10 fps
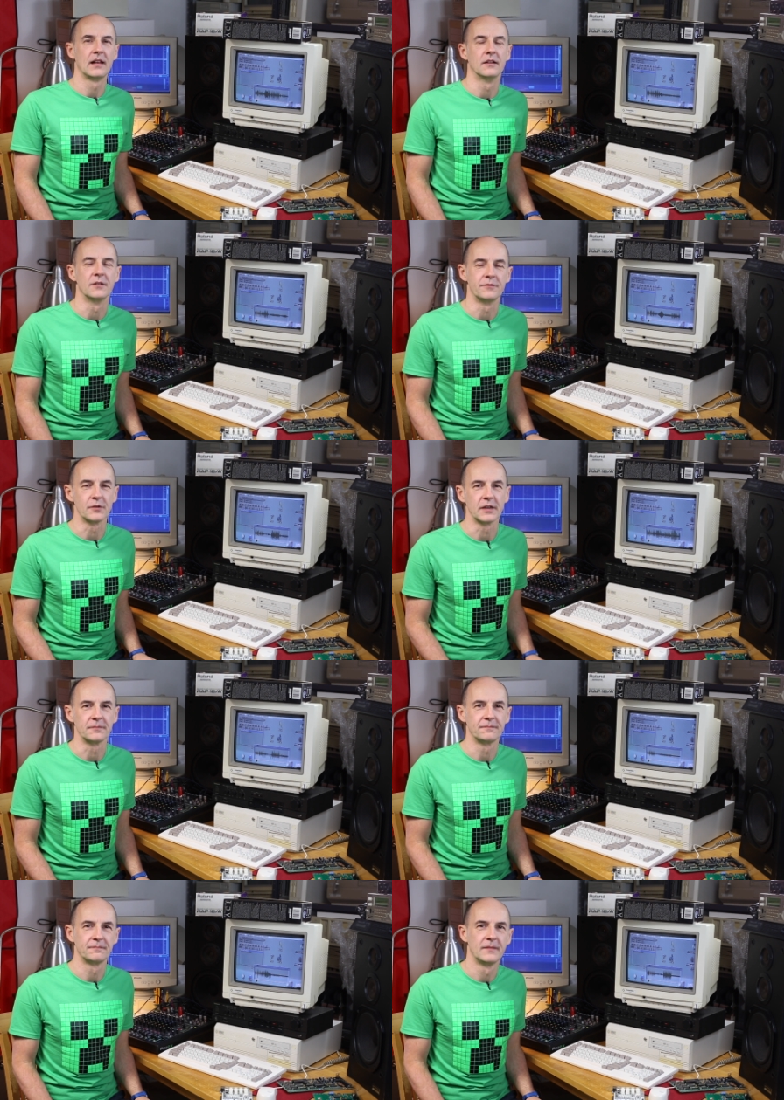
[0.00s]
Hello everyone.
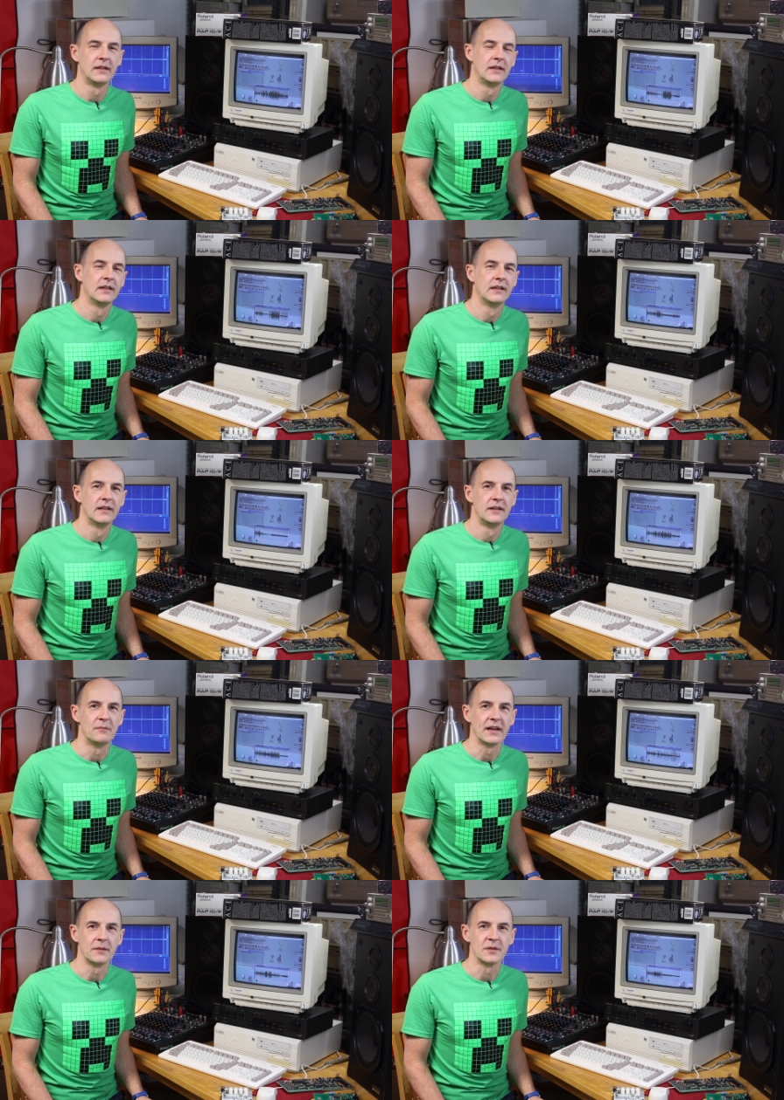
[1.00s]

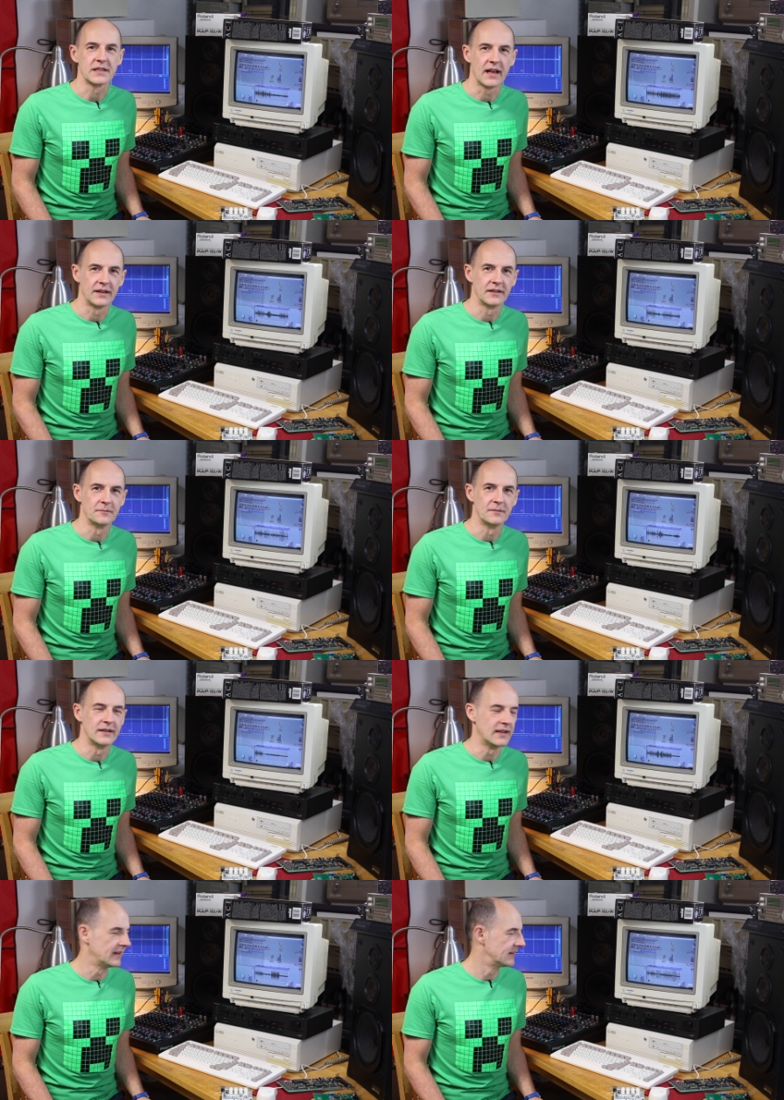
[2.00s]
My name is Adam
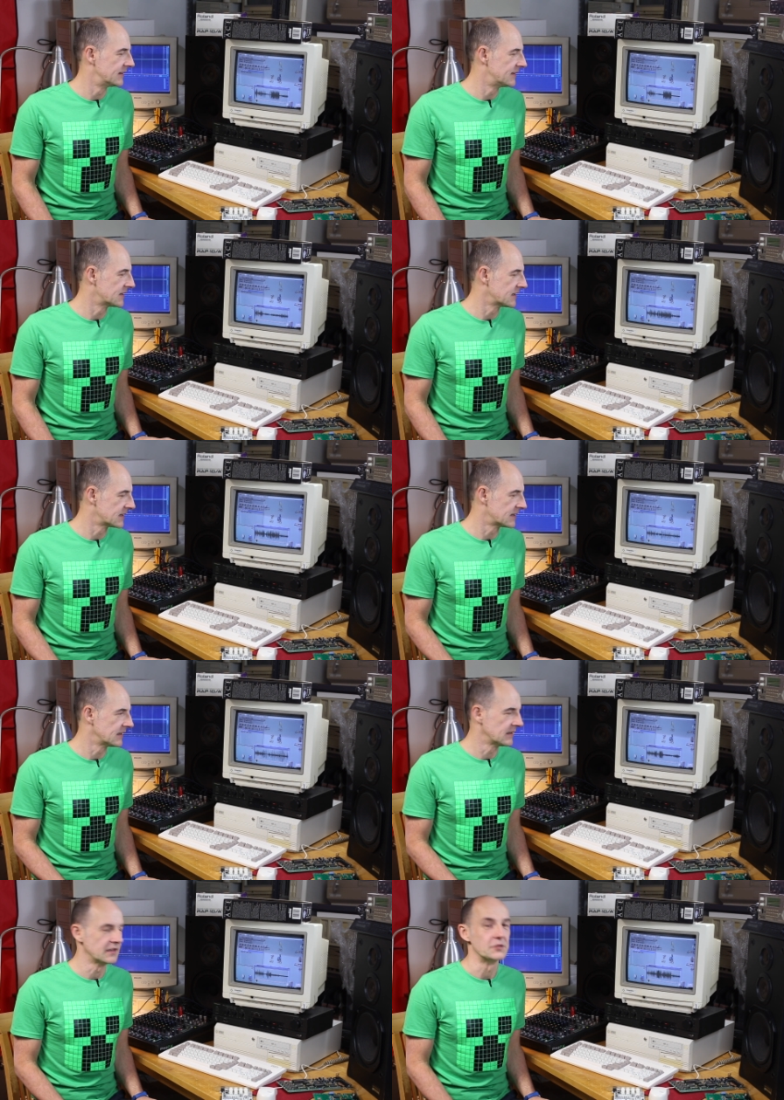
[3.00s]
and this is
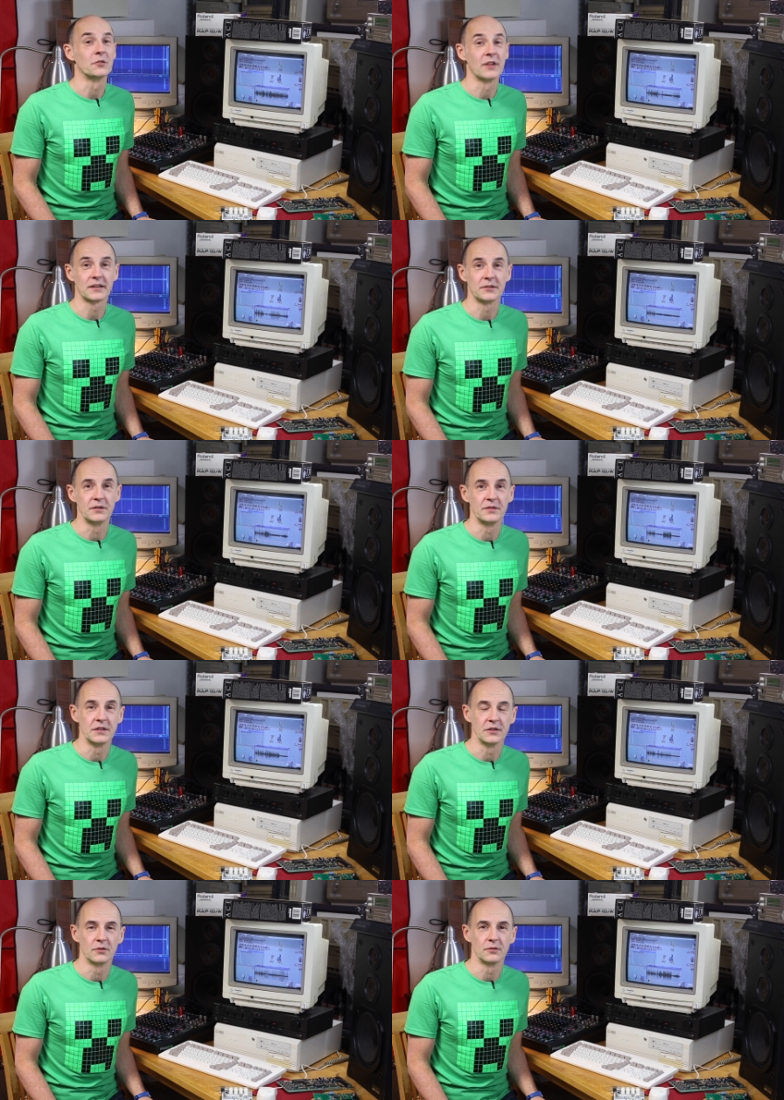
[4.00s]
the introductory
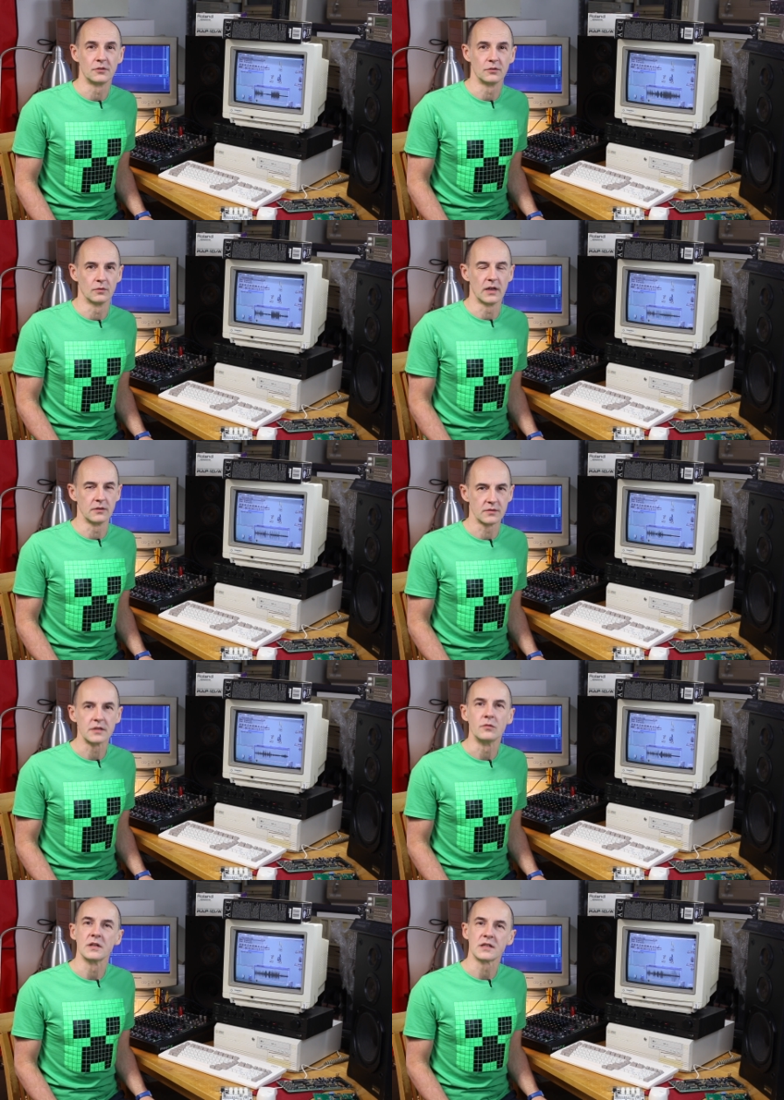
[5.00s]
video to a new
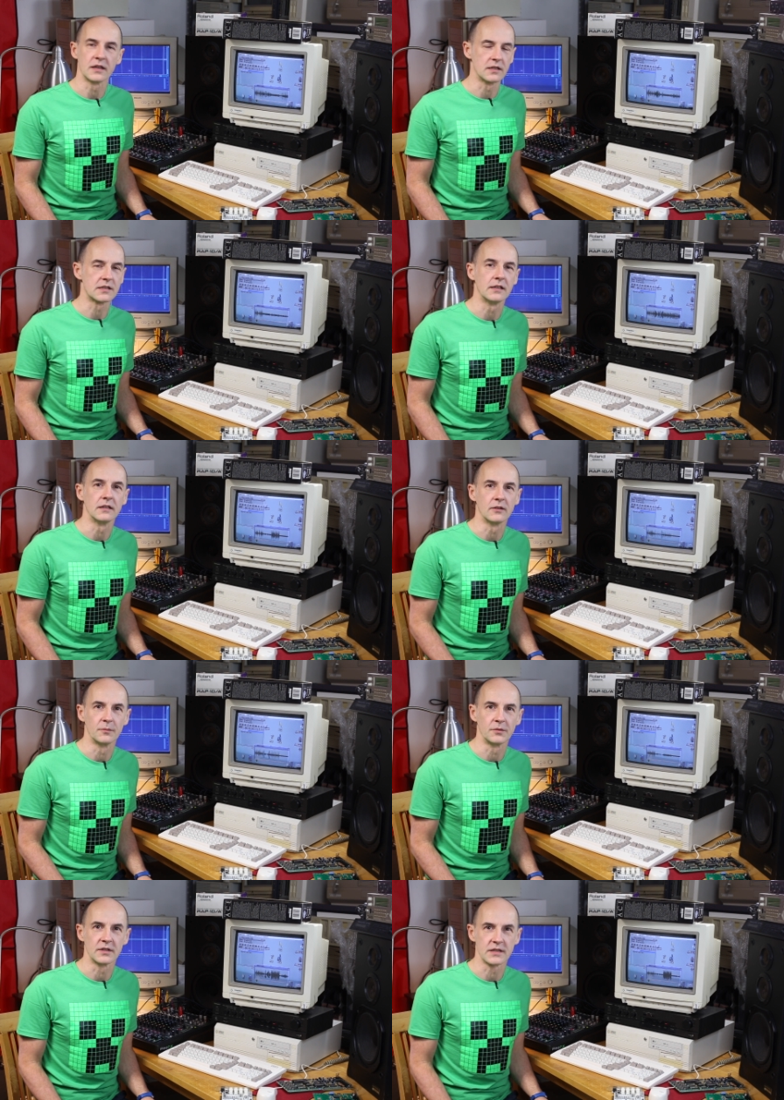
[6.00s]
series Understanding
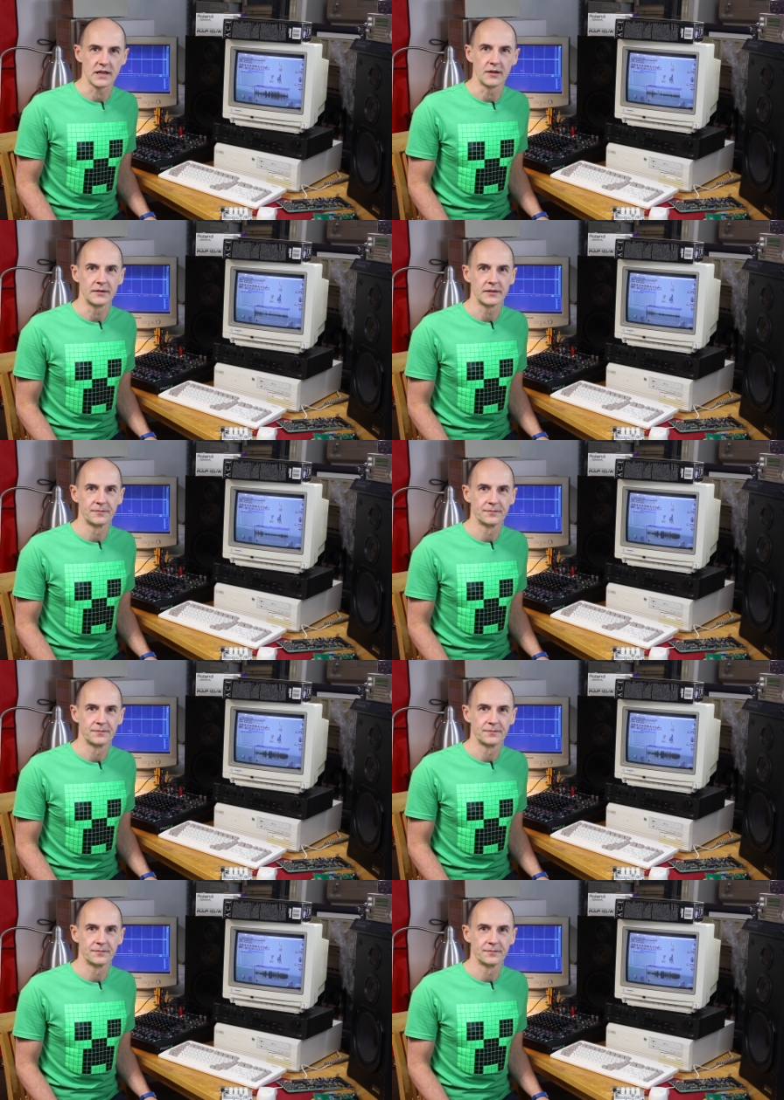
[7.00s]
Computer Sound.